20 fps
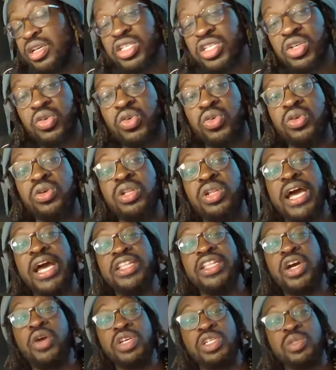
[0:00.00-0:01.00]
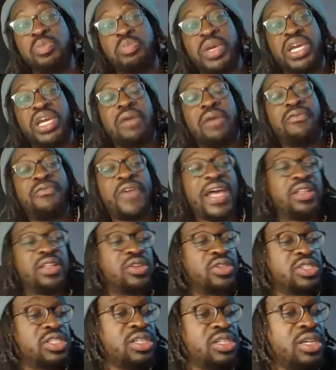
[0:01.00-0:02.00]
So all I know is big up
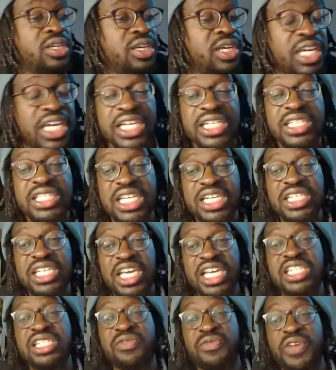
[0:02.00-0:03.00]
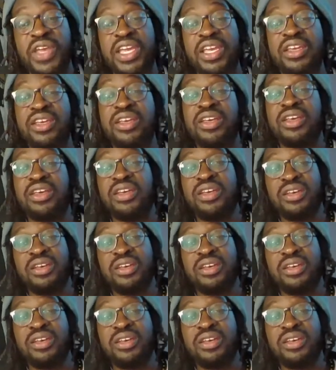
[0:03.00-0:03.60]
Thanos. He did his thing.